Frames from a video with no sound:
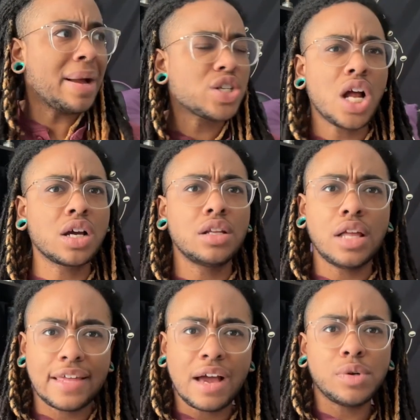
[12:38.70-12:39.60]
I'm actually not going to
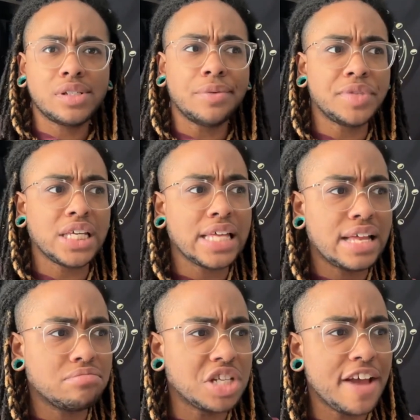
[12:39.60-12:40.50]
lie, that was something
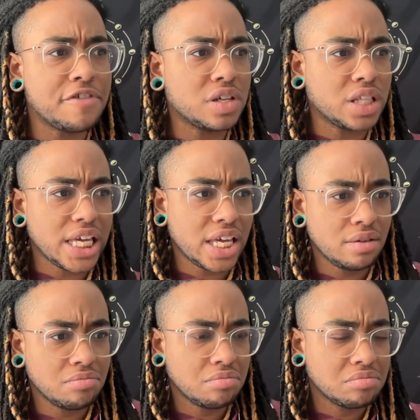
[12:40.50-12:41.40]
that
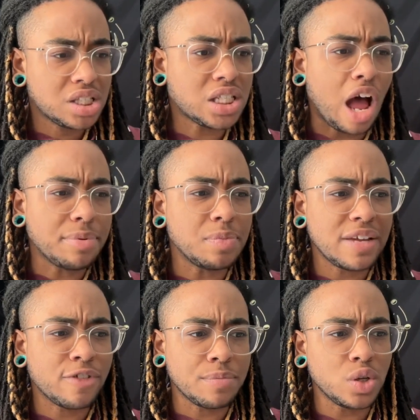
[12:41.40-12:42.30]
definitely stopped
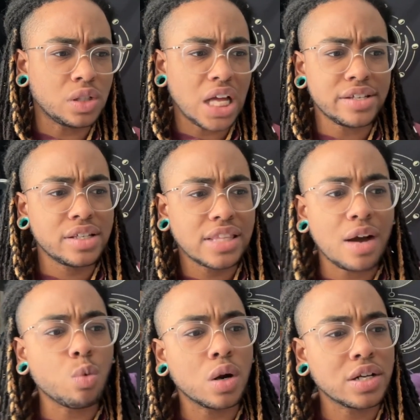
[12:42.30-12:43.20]
me from utilizing
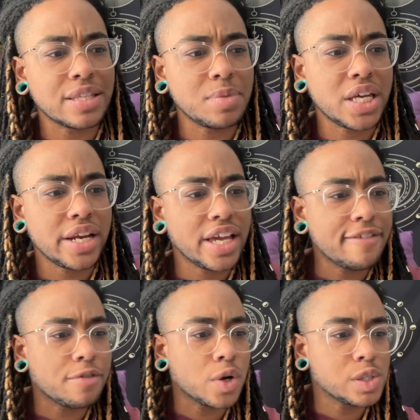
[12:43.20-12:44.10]
that word at the beginning
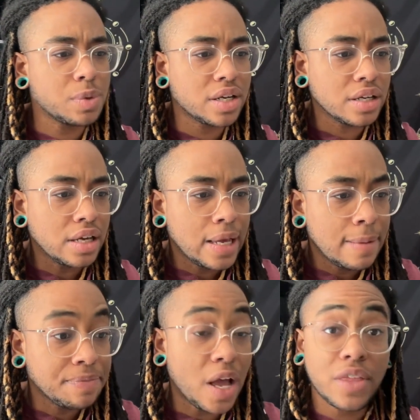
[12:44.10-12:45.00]
at first, but
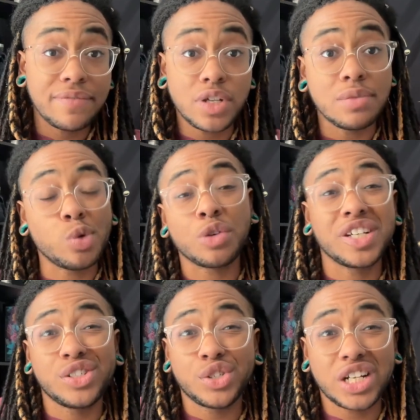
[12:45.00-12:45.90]
now that I've done more
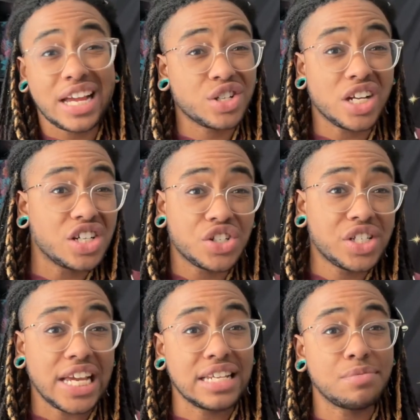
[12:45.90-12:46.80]
research and I actually
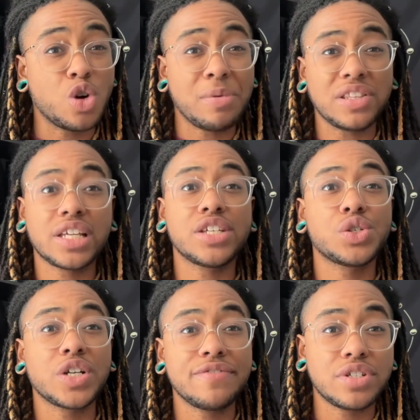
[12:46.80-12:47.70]
understand more about the
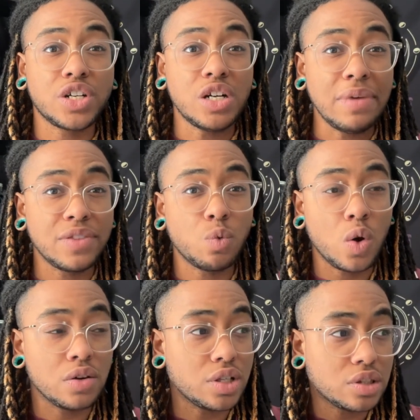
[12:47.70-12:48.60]
history of the term and
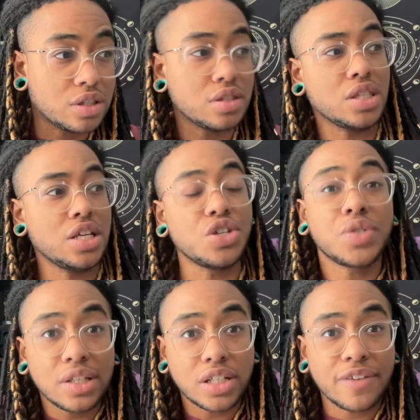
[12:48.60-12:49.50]
the
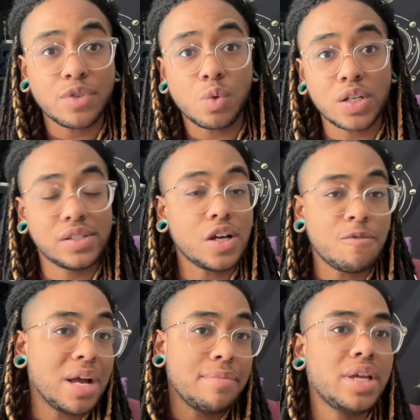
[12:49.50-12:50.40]
utility of the word
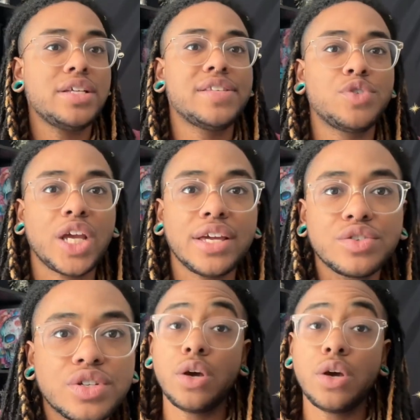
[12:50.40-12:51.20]
itself, my opinions have changed.